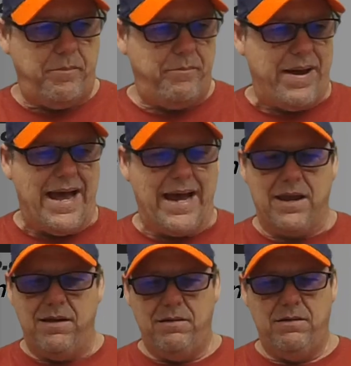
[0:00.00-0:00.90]
Bag,
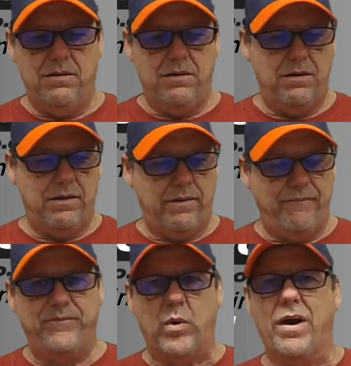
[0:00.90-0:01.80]

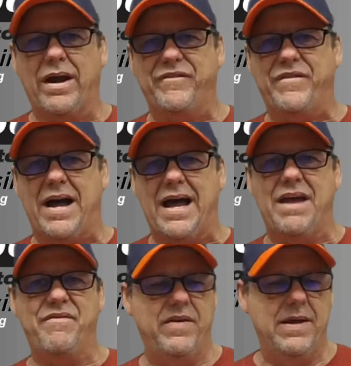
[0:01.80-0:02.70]
4 out of
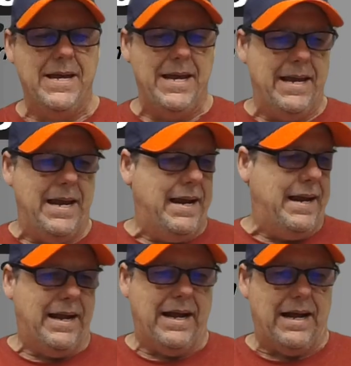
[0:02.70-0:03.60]
5.
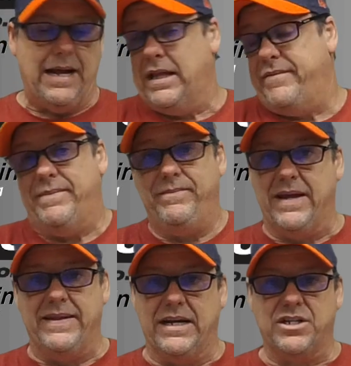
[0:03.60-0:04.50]
I love it.
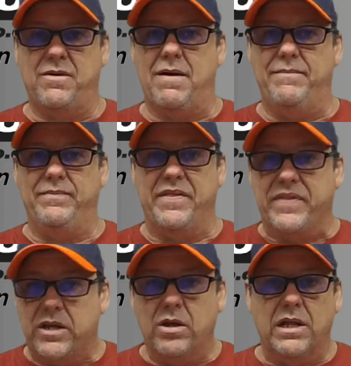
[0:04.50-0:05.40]
I think it's great. I
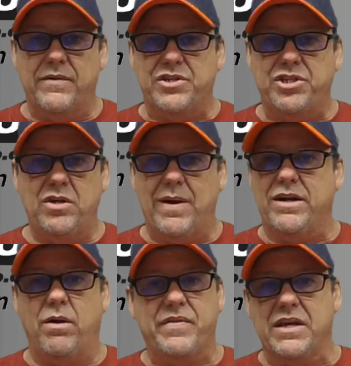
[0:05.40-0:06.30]
think you'll love it too. I
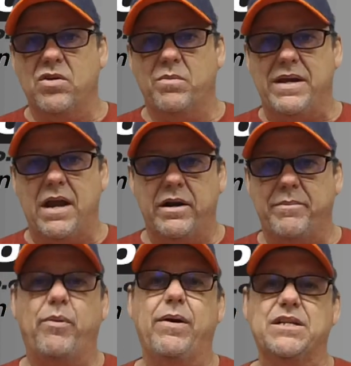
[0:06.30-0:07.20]
don't think you'll be
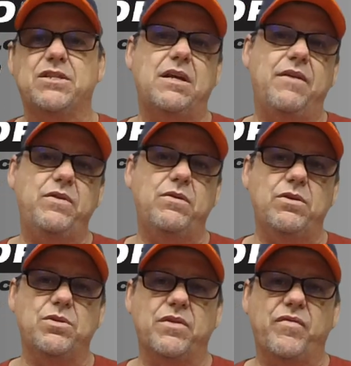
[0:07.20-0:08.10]
unimpressed if you
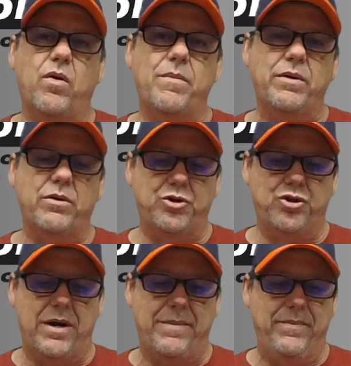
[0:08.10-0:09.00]
use it for a moto
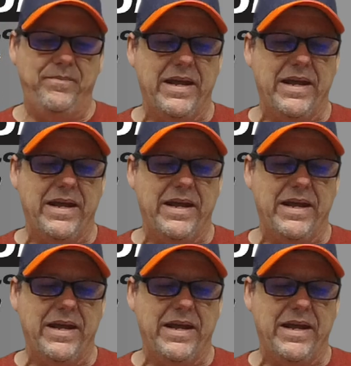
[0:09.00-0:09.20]
trip.